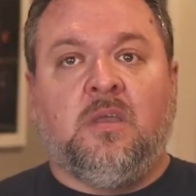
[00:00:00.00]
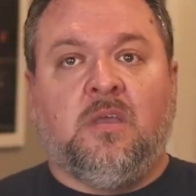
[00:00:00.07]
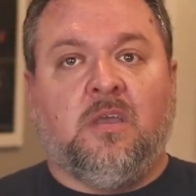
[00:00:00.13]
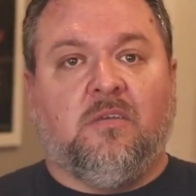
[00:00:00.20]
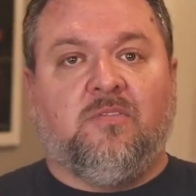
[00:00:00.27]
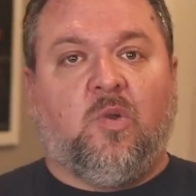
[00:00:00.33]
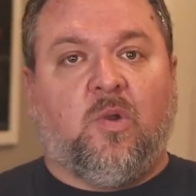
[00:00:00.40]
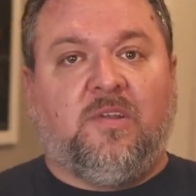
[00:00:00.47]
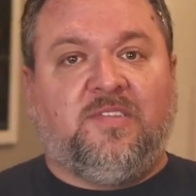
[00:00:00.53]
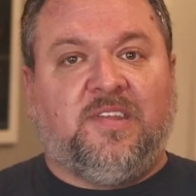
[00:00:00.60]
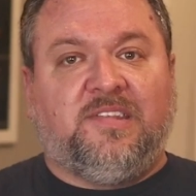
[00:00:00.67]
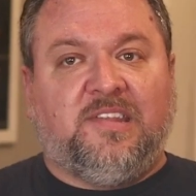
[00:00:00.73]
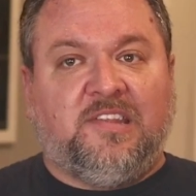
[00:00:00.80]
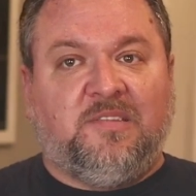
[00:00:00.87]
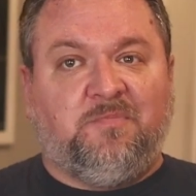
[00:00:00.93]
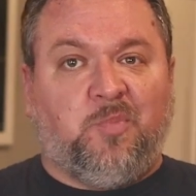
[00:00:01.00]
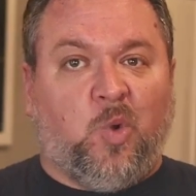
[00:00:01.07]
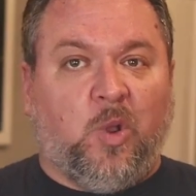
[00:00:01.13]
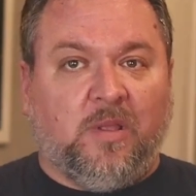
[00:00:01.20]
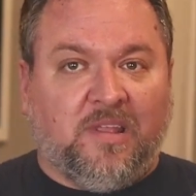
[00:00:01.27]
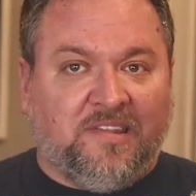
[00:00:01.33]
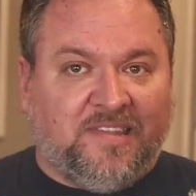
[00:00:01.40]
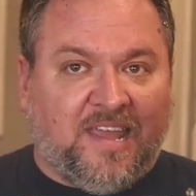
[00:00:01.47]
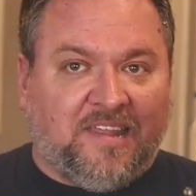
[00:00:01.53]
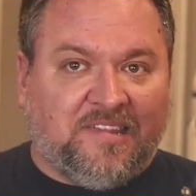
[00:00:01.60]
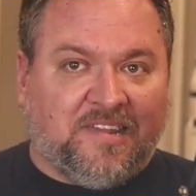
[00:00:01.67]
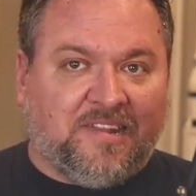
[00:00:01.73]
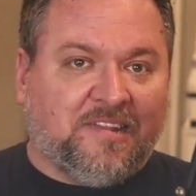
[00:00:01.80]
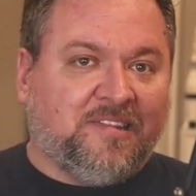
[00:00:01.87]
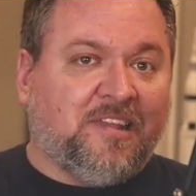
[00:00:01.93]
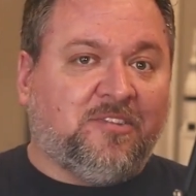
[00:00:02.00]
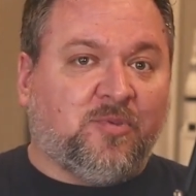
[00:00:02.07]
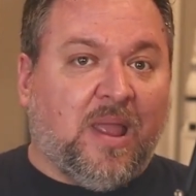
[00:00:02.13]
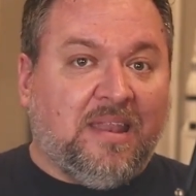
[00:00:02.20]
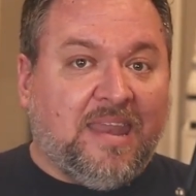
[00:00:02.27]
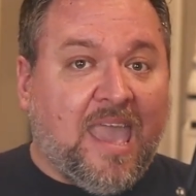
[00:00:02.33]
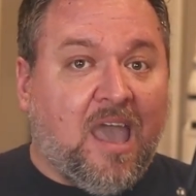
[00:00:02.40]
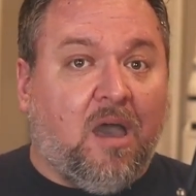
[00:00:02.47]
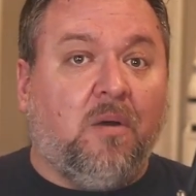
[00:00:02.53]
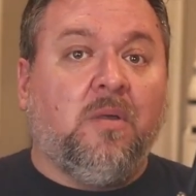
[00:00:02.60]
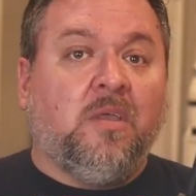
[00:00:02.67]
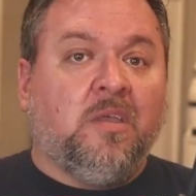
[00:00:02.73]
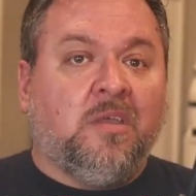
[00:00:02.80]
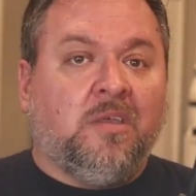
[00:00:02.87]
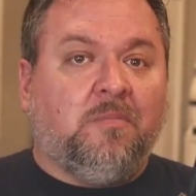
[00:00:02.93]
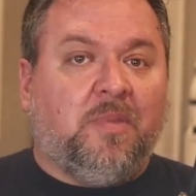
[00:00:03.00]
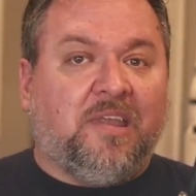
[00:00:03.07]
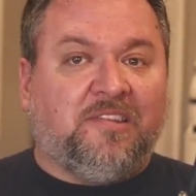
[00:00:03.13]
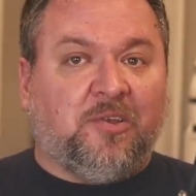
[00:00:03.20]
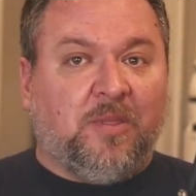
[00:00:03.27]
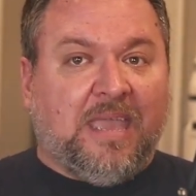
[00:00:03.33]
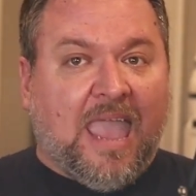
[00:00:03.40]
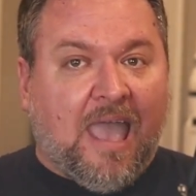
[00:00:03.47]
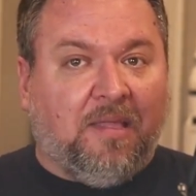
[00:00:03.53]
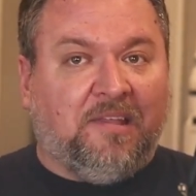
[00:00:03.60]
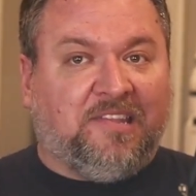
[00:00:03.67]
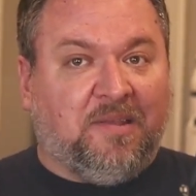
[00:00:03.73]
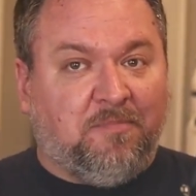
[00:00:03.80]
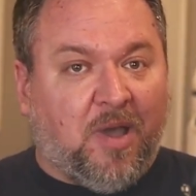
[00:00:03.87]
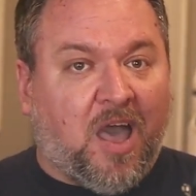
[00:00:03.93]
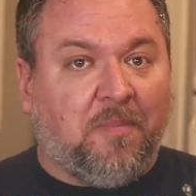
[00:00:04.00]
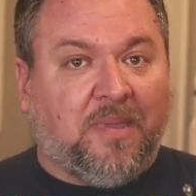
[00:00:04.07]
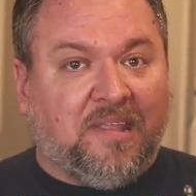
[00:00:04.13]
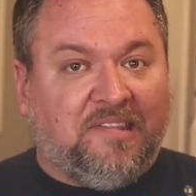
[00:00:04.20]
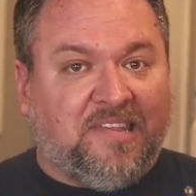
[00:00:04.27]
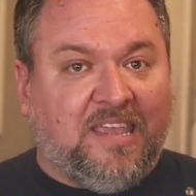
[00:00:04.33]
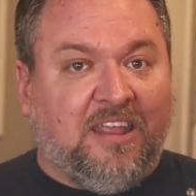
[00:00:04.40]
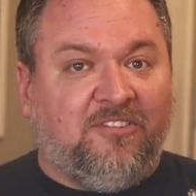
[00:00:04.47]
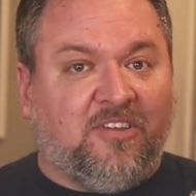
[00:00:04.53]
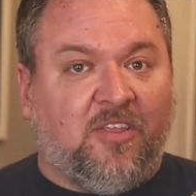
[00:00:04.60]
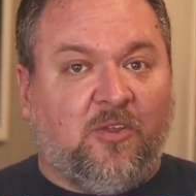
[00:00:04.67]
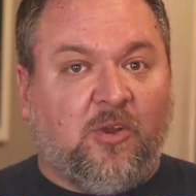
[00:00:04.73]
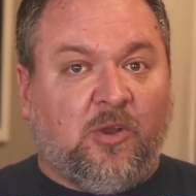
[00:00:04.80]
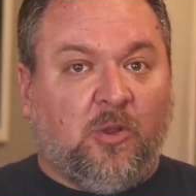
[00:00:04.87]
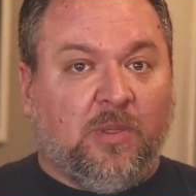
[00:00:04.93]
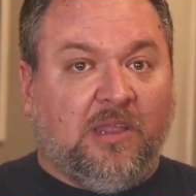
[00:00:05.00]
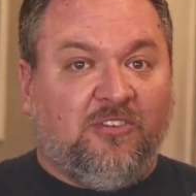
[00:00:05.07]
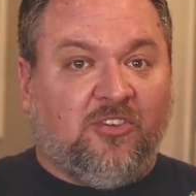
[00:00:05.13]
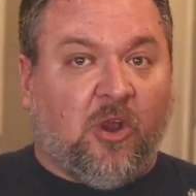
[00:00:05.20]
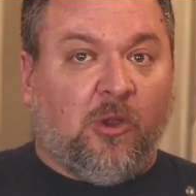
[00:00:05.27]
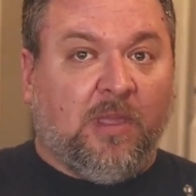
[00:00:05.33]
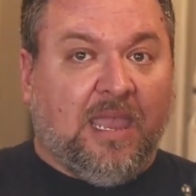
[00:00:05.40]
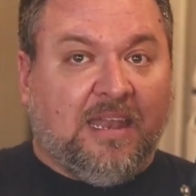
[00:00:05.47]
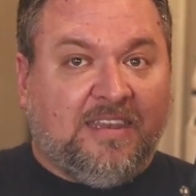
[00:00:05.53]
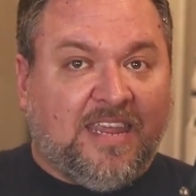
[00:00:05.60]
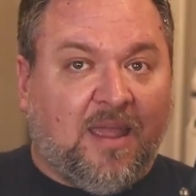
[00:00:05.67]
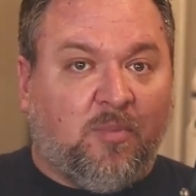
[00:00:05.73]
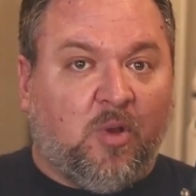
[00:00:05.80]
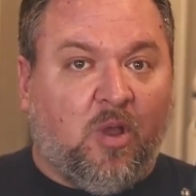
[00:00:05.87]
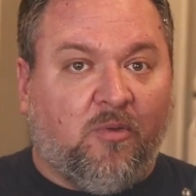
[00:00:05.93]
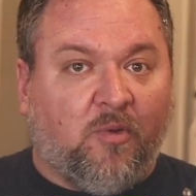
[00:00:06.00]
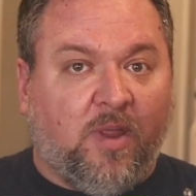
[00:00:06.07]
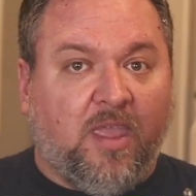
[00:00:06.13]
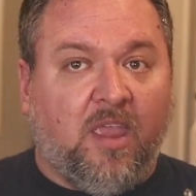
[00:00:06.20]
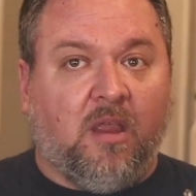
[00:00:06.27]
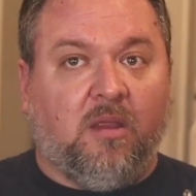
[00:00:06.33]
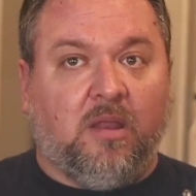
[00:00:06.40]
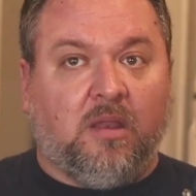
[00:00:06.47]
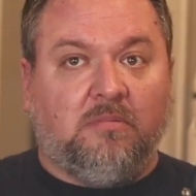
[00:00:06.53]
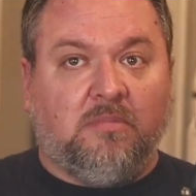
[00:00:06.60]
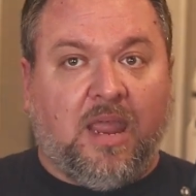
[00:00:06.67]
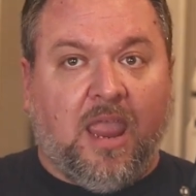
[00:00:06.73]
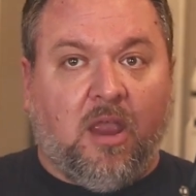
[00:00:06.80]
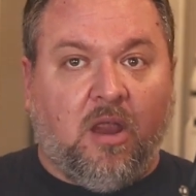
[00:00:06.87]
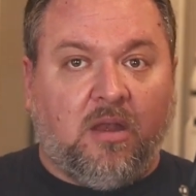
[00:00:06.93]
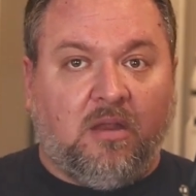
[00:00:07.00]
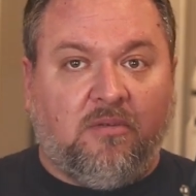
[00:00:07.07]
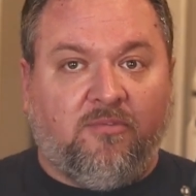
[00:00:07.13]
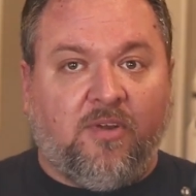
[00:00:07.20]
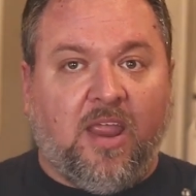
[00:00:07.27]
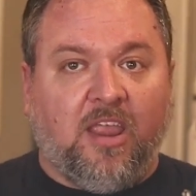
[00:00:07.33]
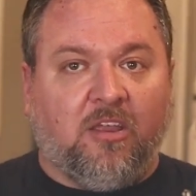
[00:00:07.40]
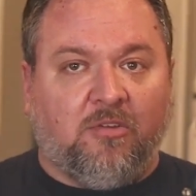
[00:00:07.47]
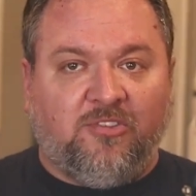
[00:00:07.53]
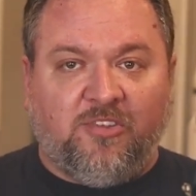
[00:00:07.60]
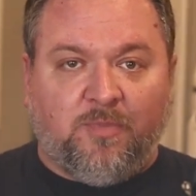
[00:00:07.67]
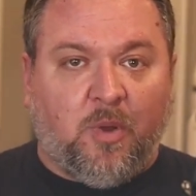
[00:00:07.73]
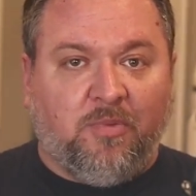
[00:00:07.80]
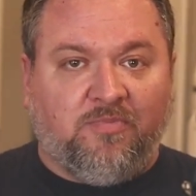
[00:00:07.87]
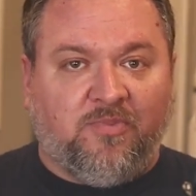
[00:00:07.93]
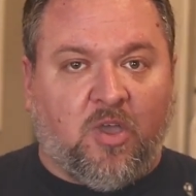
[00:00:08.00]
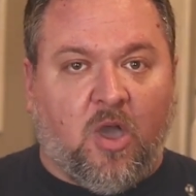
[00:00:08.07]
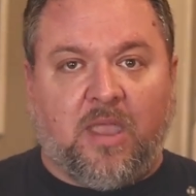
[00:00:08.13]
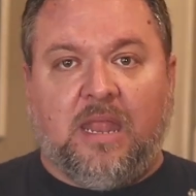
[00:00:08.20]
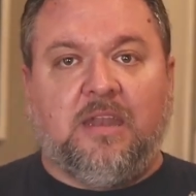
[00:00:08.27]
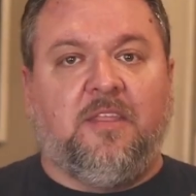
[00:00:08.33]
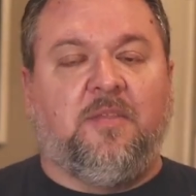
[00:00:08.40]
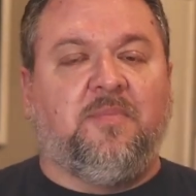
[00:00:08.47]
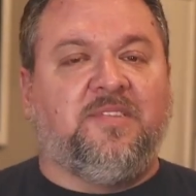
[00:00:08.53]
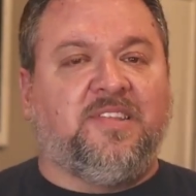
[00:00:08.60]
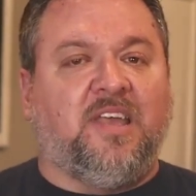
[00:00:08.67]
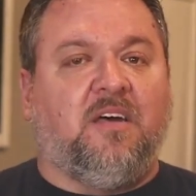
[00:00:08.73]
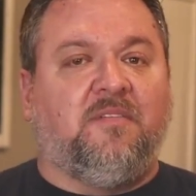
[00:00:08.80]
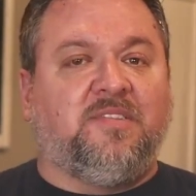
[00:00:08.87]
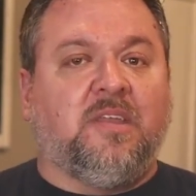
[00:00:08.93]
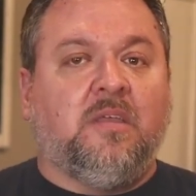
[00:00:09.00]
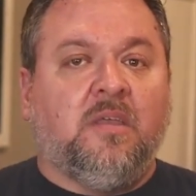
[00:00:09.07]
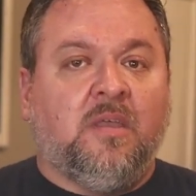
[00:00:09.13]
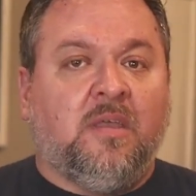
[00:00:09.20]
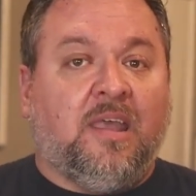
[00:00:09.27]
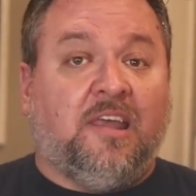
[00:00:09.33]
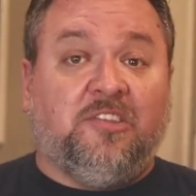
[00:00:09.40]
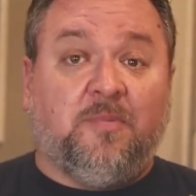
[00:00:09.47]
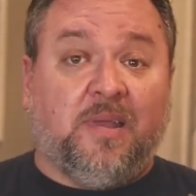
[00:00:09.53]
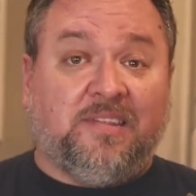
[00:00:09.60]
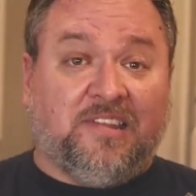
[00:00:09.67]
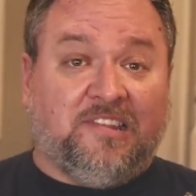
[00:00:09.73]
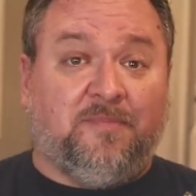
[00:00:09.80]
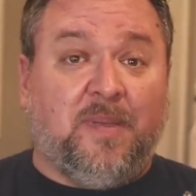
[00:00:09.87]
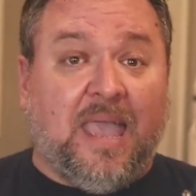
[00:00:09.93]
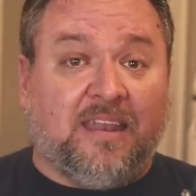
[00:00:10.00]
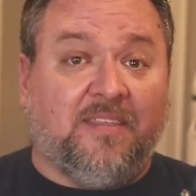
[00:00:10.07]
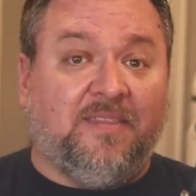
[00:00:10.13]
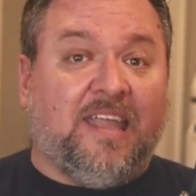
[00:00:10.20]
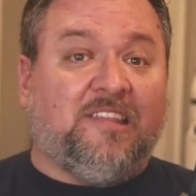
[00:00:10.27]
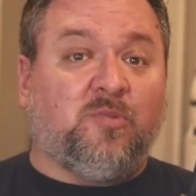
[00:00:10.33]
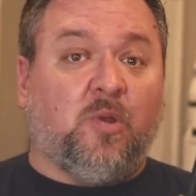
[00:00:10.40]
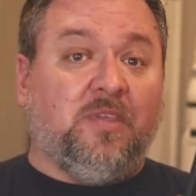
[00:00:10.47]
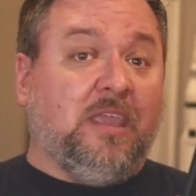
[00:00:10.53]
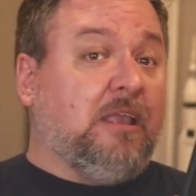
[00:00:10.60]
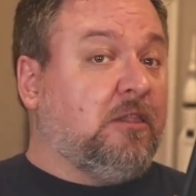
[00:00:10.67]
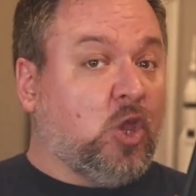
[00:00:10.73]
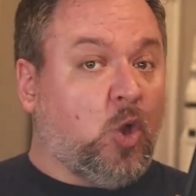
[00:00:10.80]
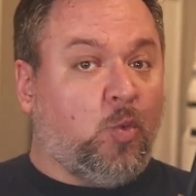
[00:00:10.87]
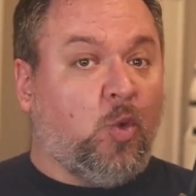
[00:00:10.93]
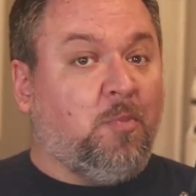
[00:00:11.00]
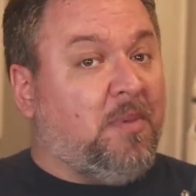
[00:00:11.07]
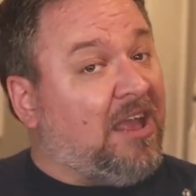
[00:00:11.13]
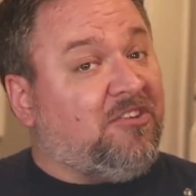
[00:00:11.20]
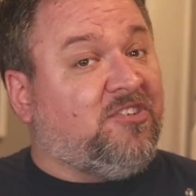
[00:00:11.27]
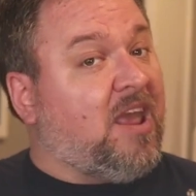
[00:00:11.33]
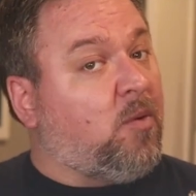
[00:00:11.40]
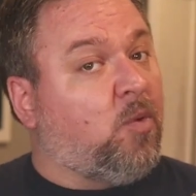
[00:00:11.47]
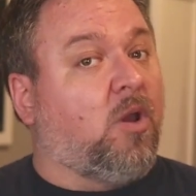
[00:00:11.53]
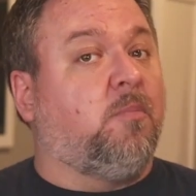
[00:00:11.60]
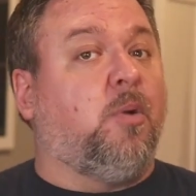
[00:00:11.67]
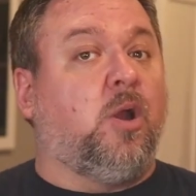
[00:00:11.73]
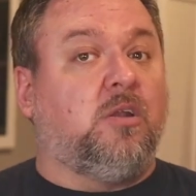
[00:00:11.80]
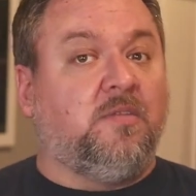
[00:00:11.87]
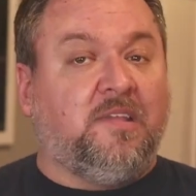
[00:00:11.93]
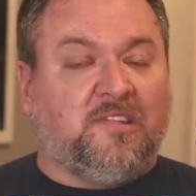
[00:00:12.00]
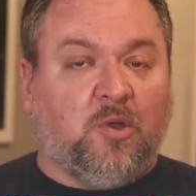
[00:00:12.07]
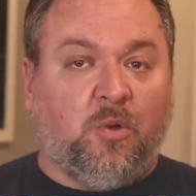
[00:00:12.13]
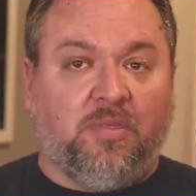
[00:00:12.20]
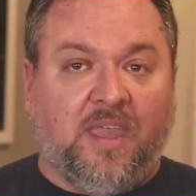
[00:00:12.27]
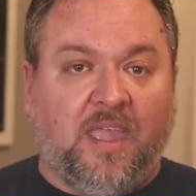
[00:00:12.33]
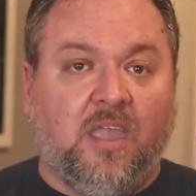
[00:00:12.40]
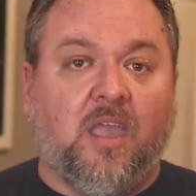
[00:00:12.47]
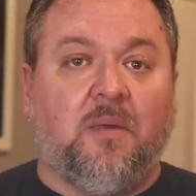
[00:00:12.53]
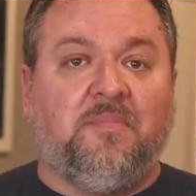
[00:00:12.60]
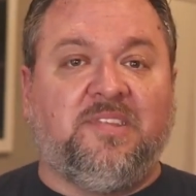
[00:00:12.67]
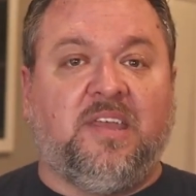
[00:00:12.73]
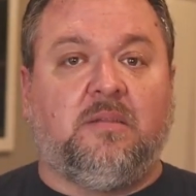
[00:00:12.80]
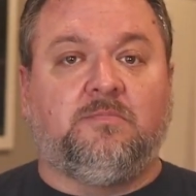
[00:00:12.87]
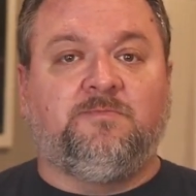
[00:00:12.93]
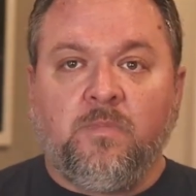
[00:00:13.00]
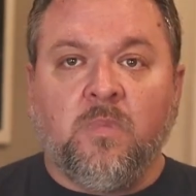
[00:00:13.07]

Of course, this is pointless as it exists right now, because only Alice and Bob can see each other, and only Charlie and Deborah over here and Aaron and Frank are just both talking to themselves. As you might suspect, that's where the global mesh network part of this whole thing comes in.